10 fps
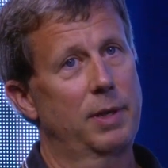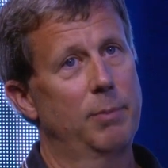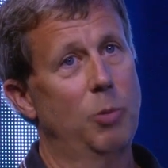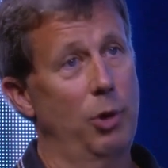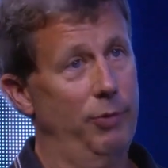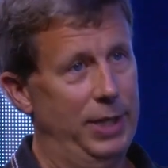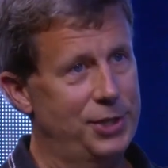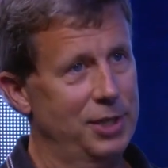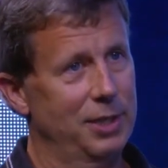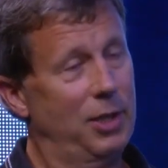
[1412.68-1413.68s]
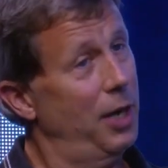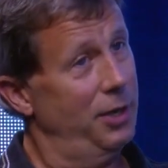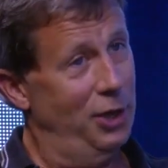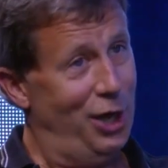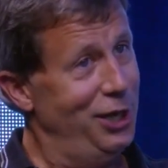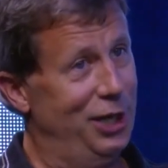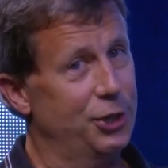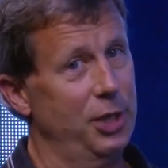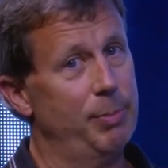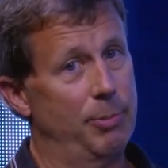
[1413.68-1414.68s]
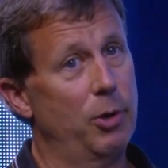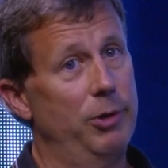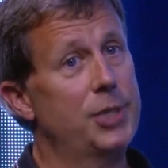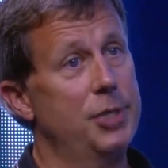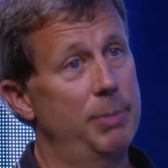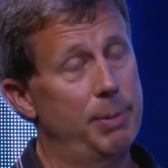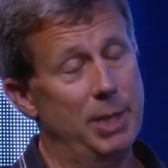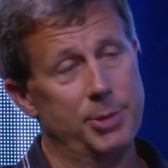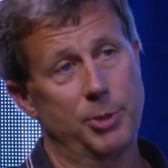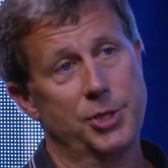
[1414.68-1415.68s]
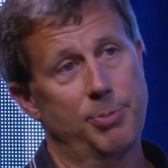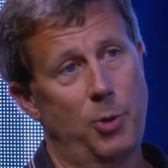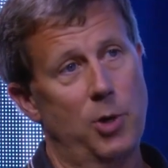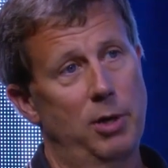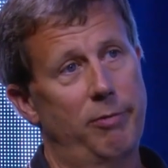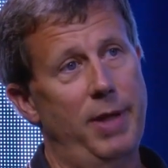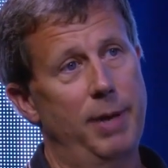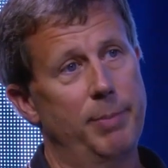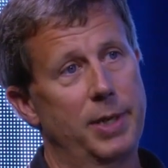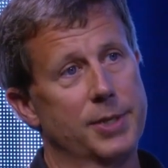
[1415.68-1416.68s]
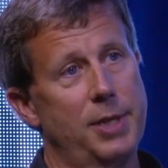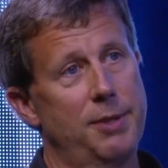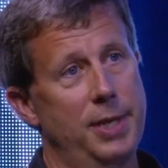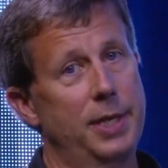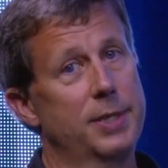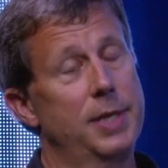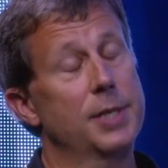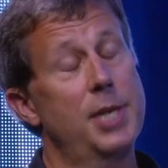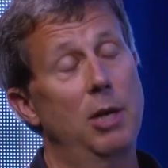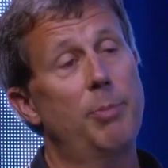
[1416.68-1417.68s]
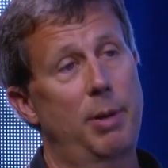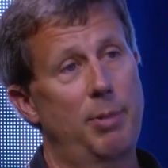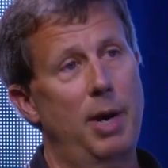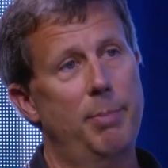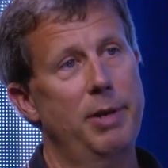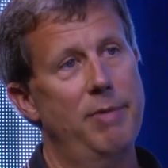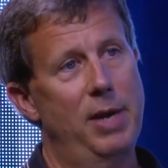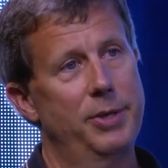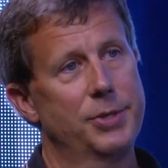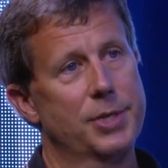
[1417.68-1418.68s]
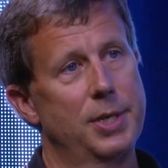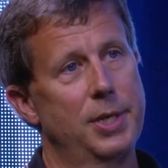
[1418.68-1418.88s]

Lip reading: more recent, not initially, but more recently, been much more supportive of that, because I think it does help our property values.